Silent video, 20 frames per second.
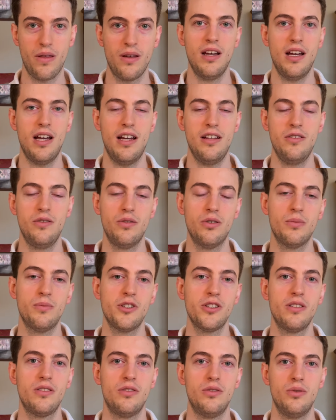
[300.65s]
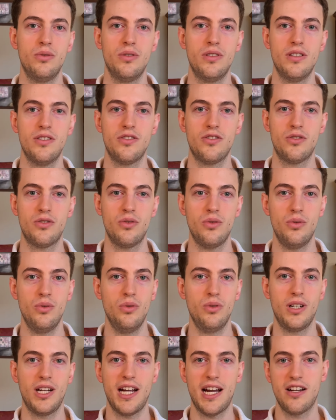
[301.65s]
And you normally do this to
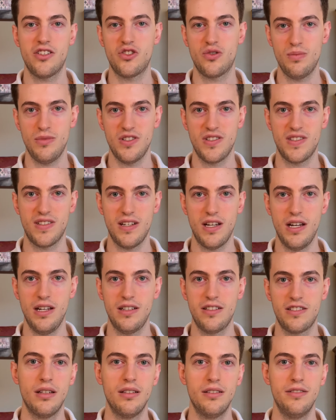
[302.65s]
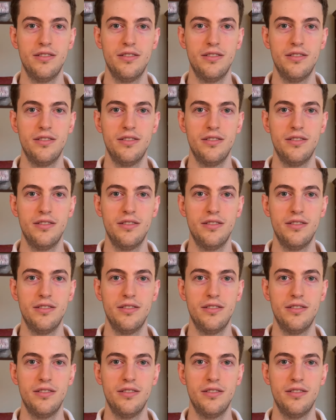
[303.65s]
catch mistakes. The